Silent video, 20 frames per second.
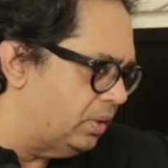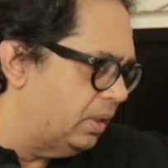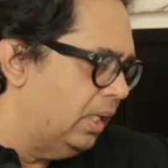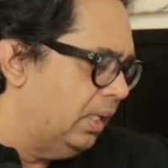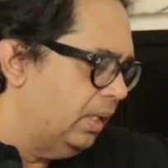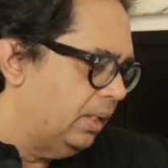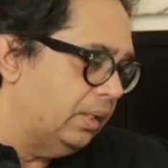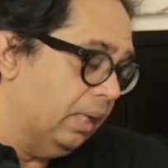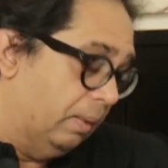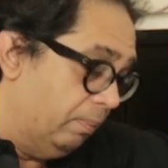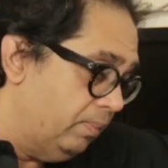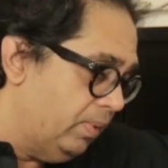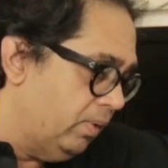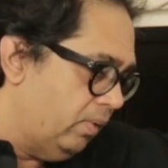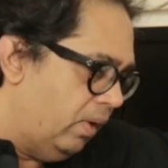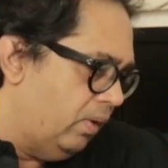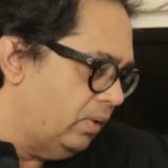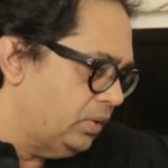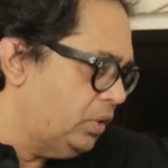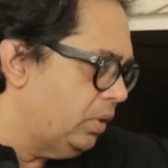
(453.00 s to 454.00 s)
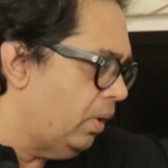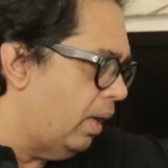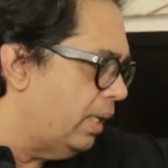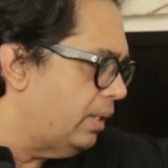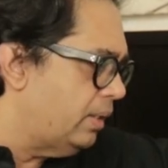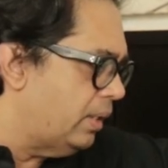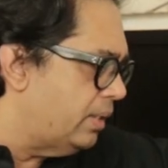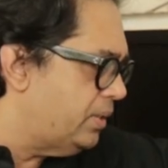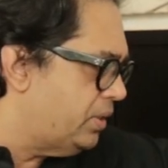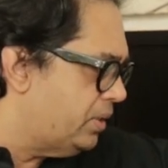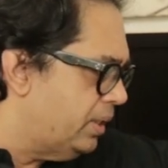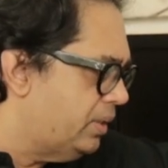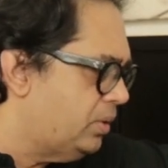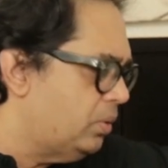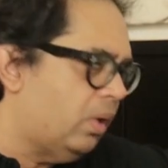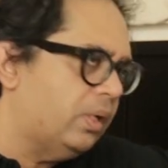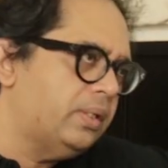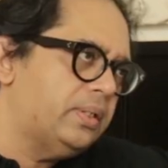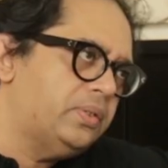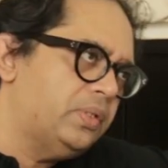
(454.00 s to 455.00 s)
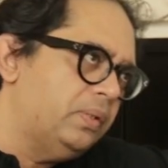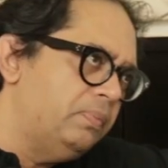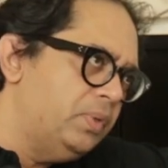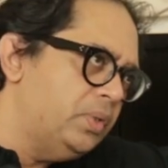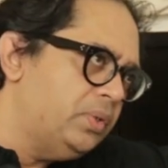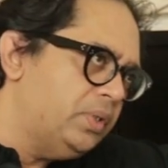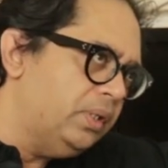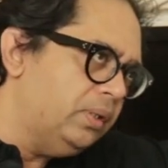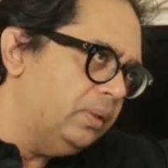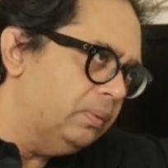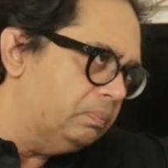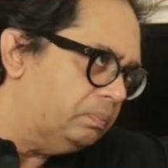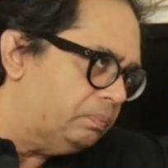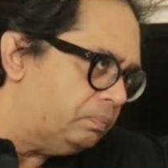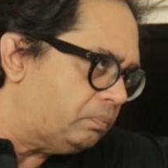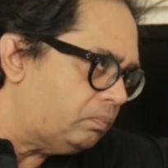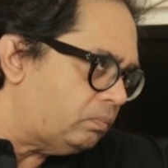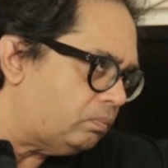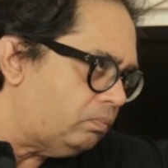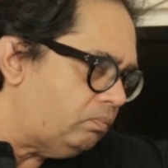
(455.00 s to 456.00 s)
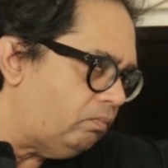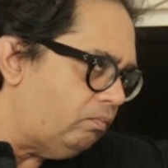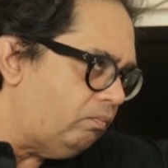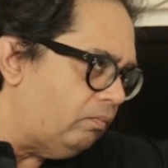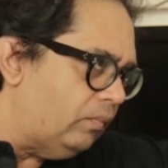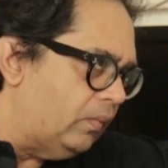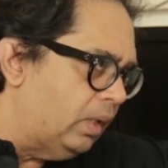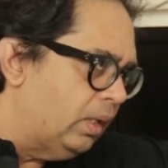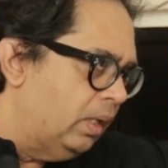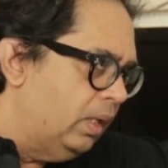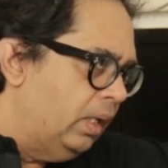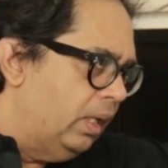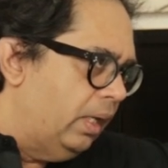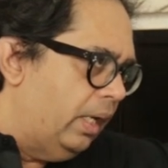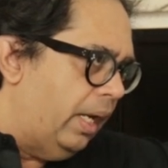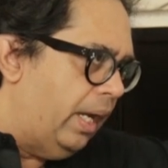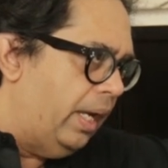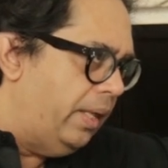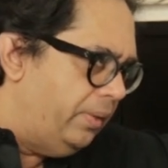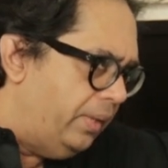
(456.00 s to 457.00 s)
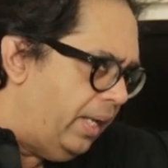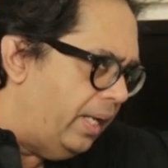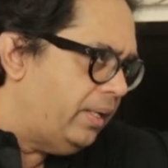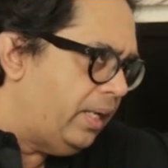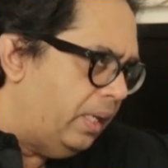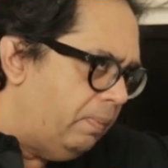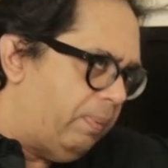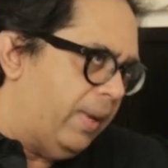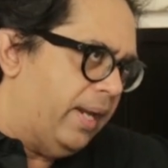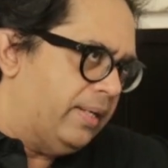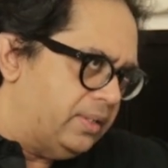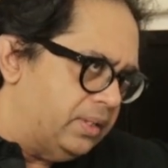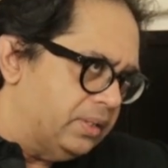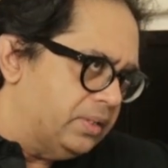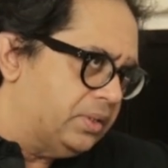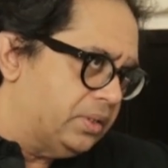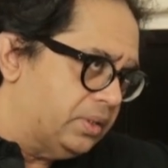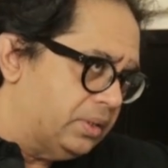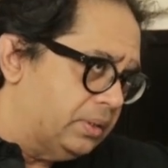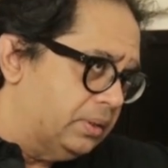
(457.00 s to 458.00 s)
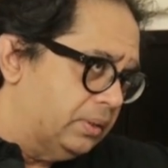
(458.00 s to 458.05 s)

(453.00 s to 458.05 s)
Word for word: just, So I stick to orchestral music, and that I practice.